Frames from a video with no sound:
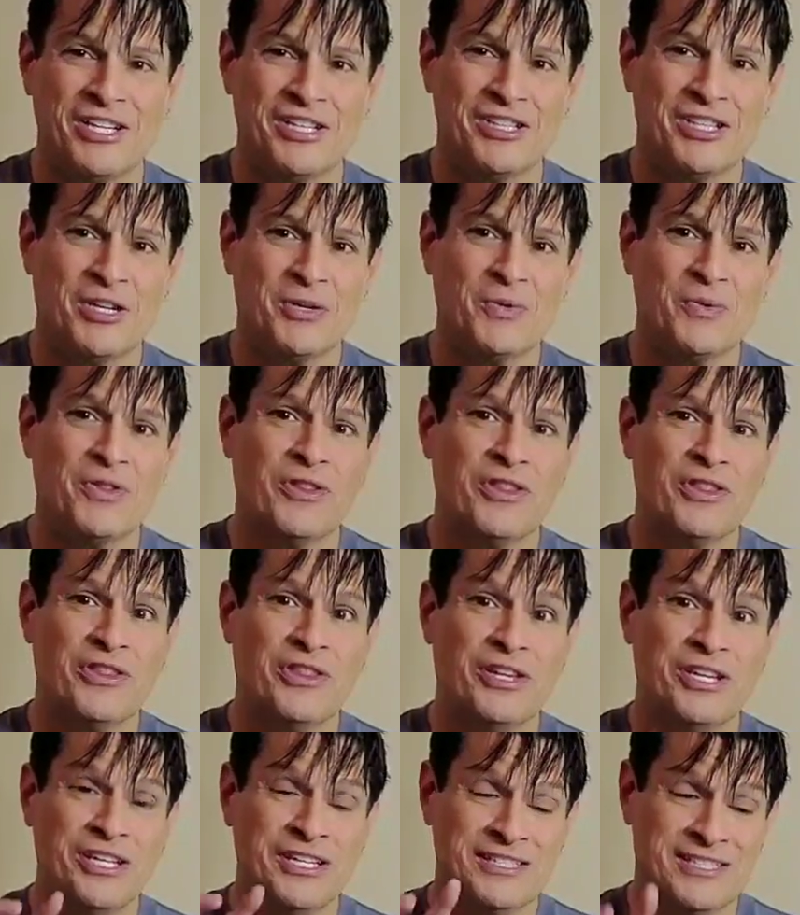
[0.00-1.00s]
and
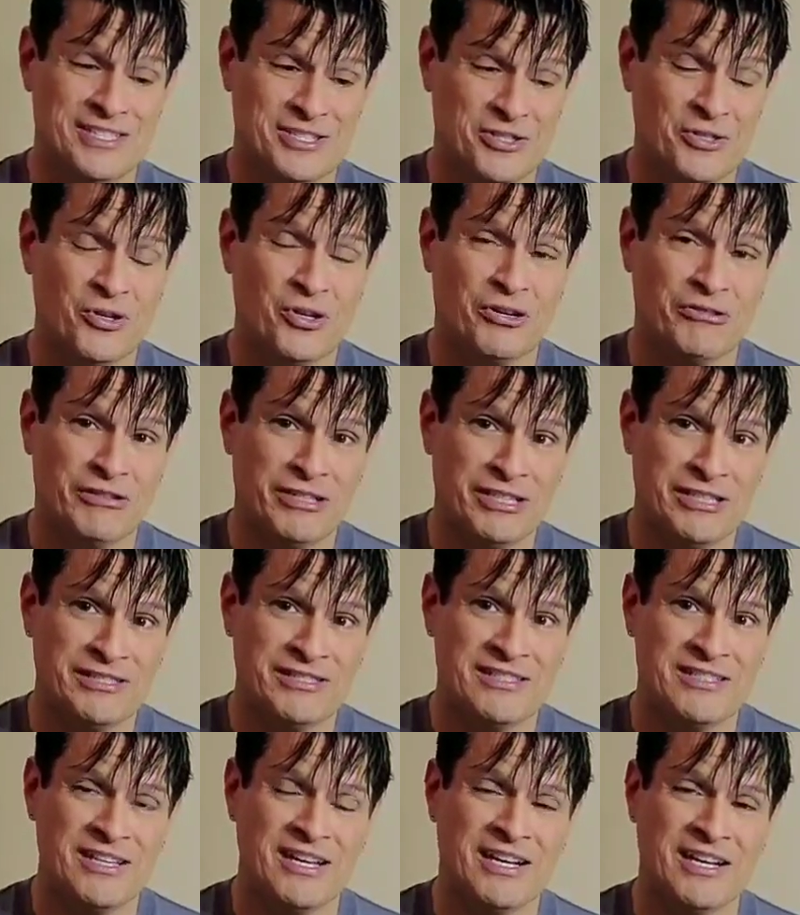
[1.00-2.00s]
these
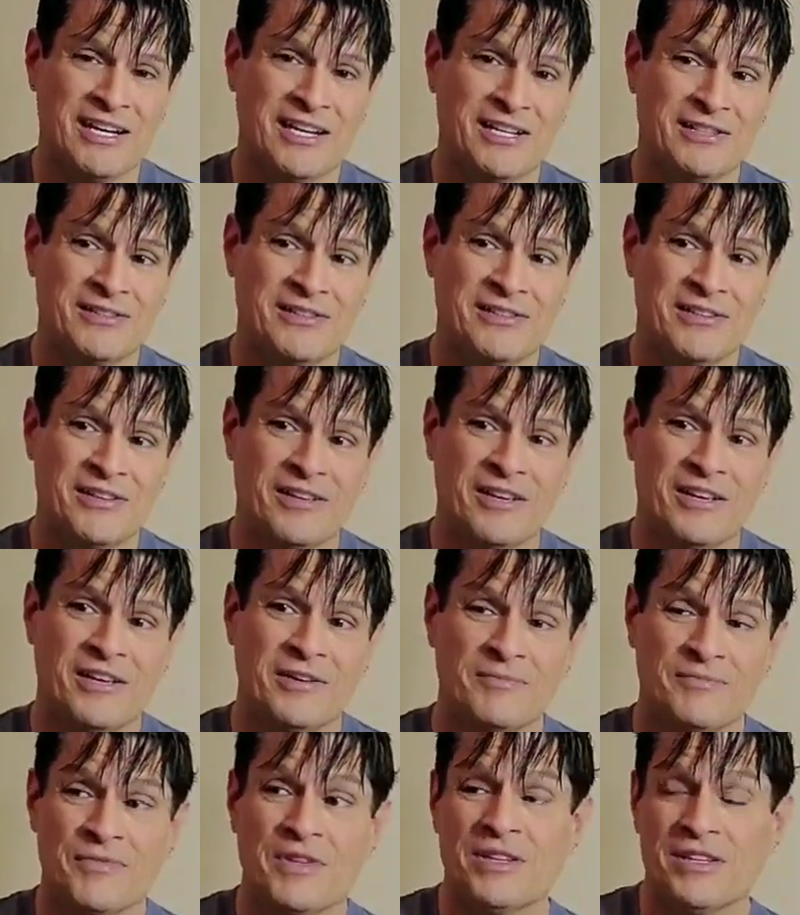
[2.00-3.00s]
stories
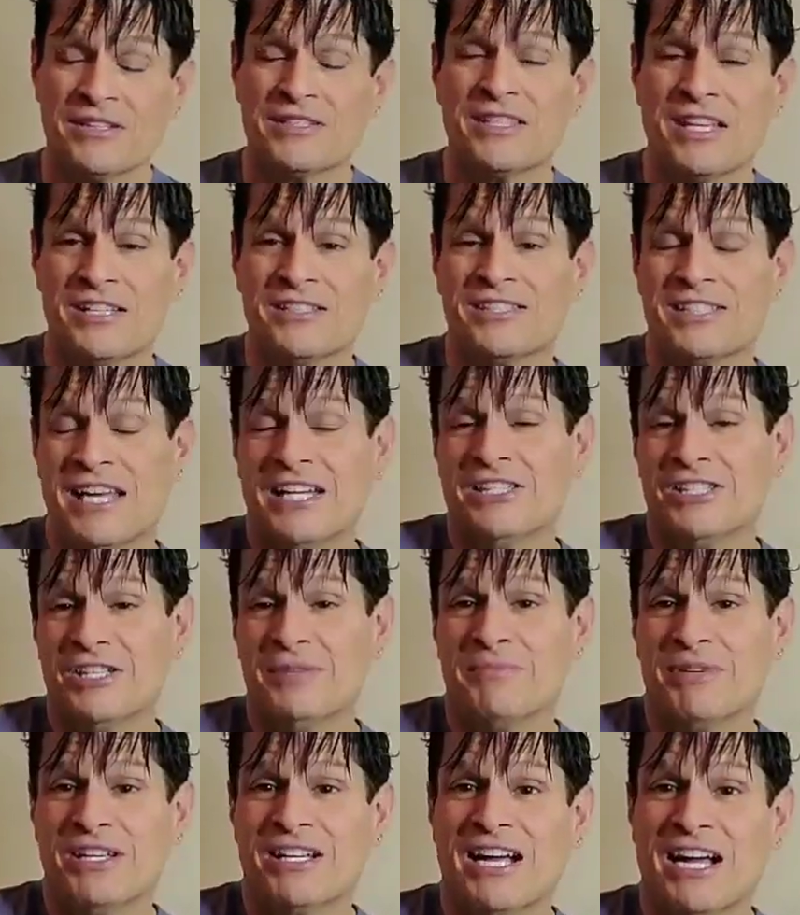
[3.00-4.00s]
that tend
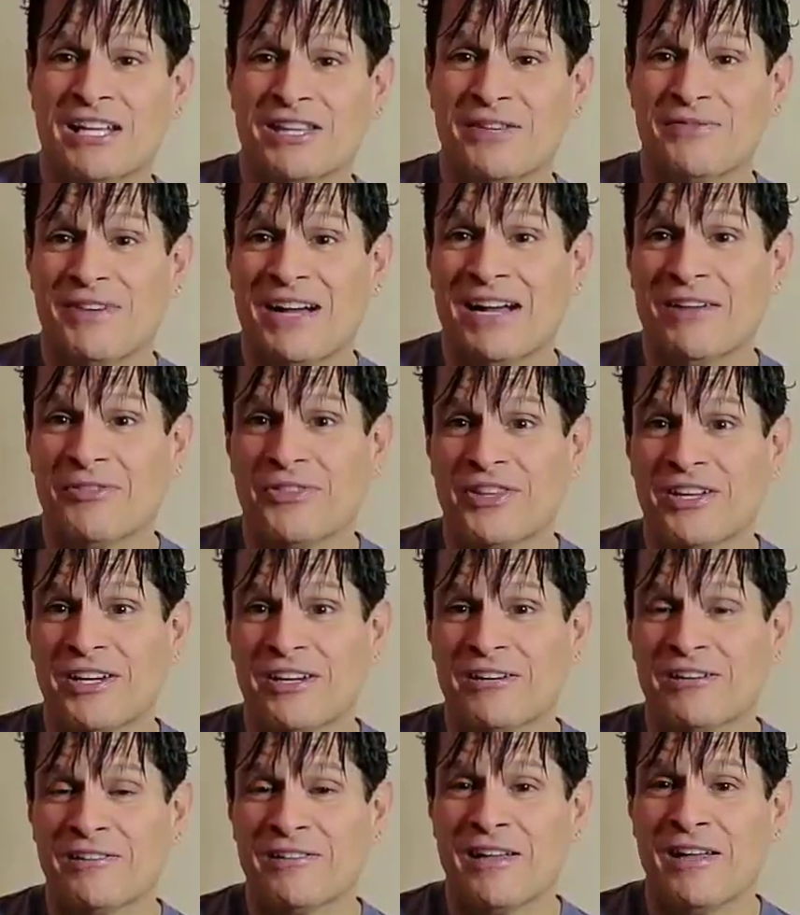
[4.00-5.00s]
to be kind of out
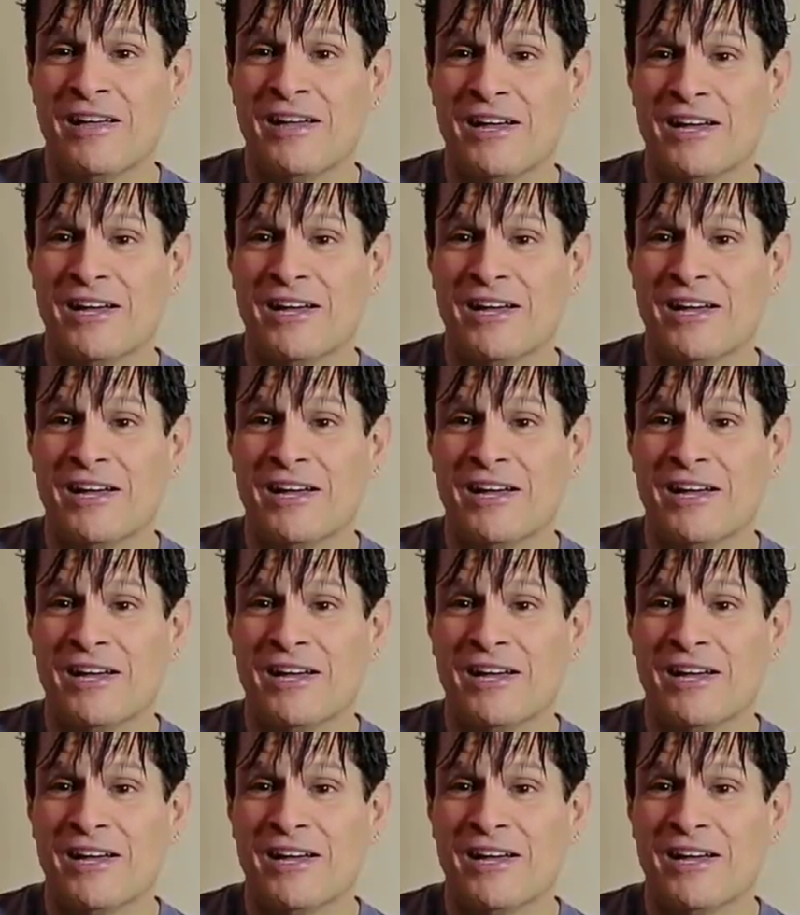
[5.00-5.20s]
there.